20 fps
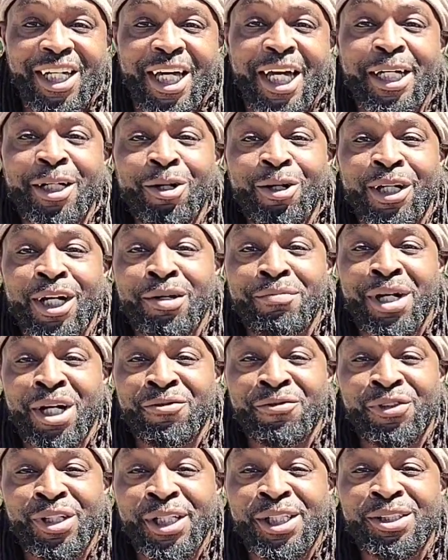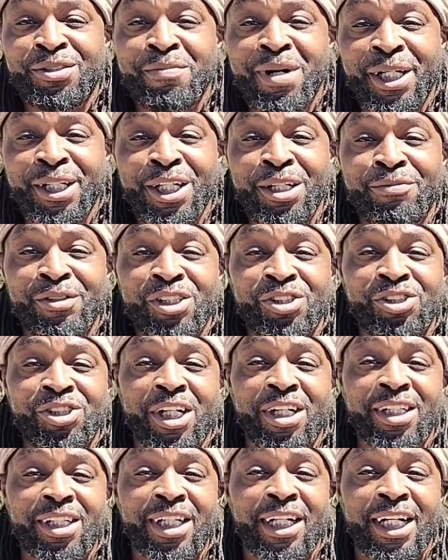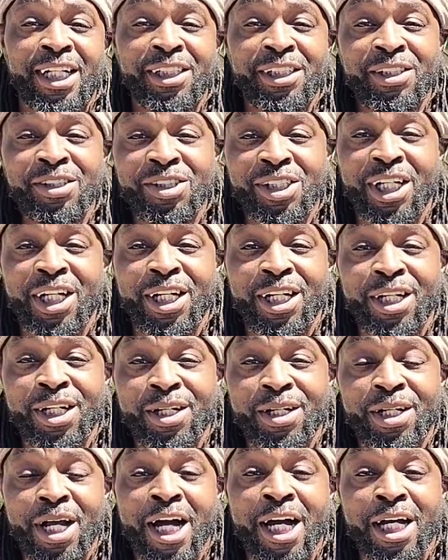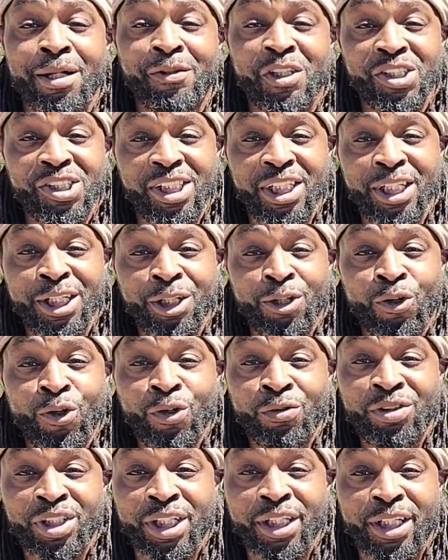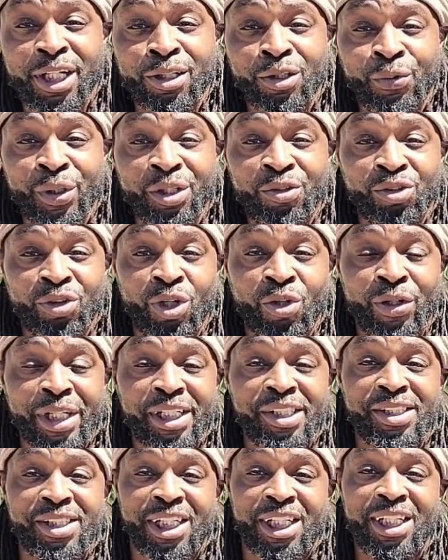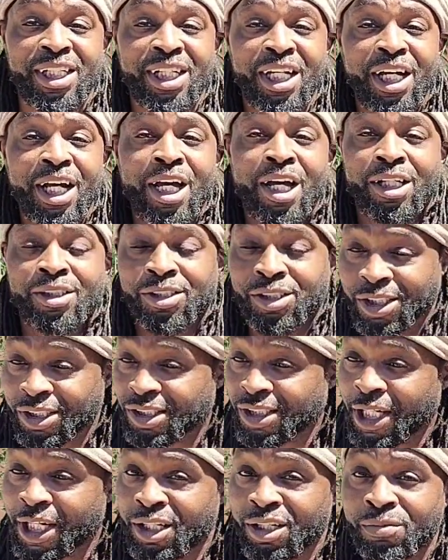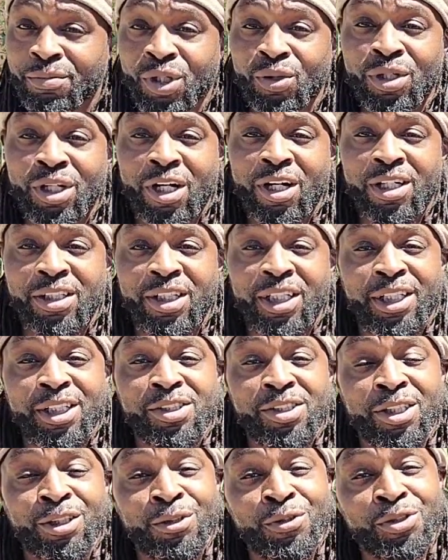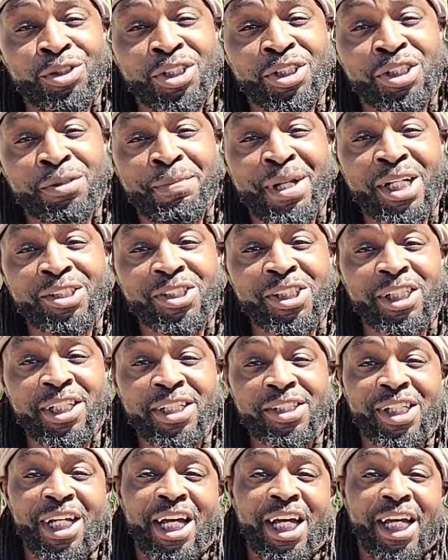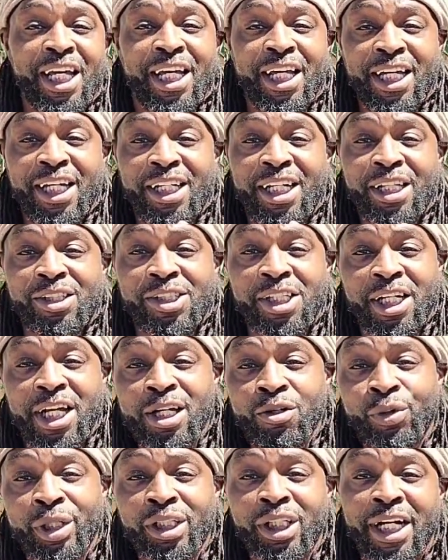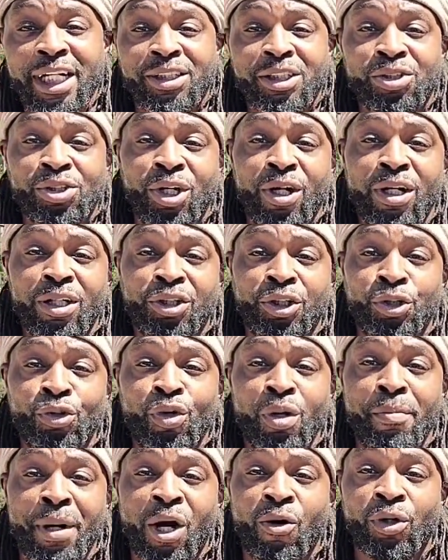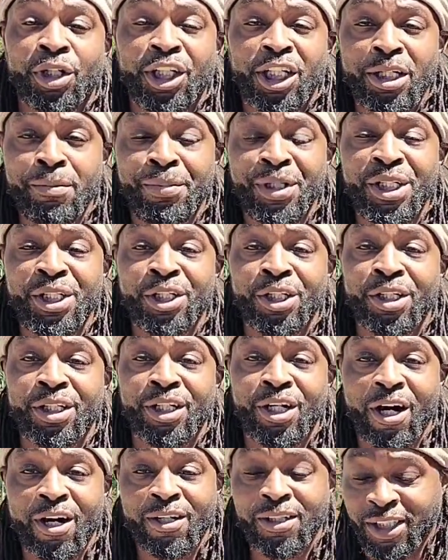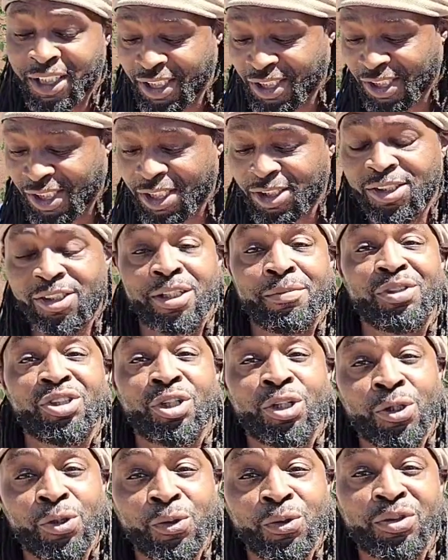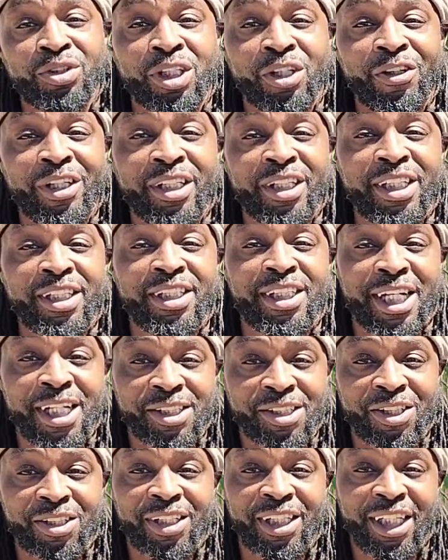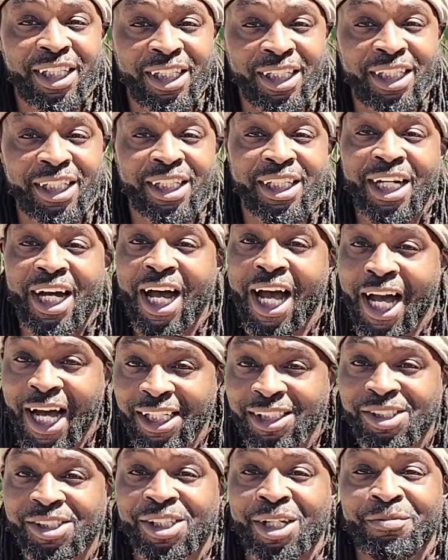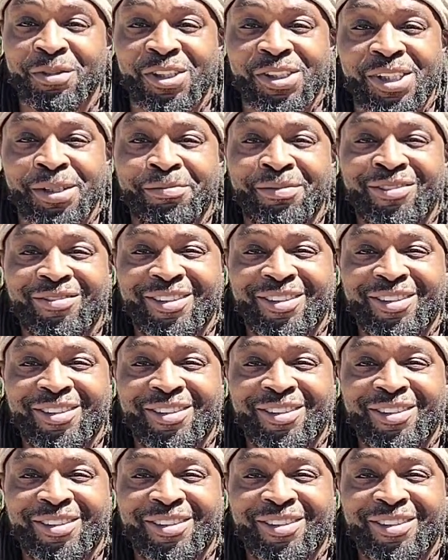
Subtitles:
Hey all my friends, my name is Chuck Collins and I am the CEO of Together We Grow AZ, Sustainable Gardening and Solution Specialist, and today we'd like to talk to you about keeping your gardening systems cool during the desert heat and the hot summers.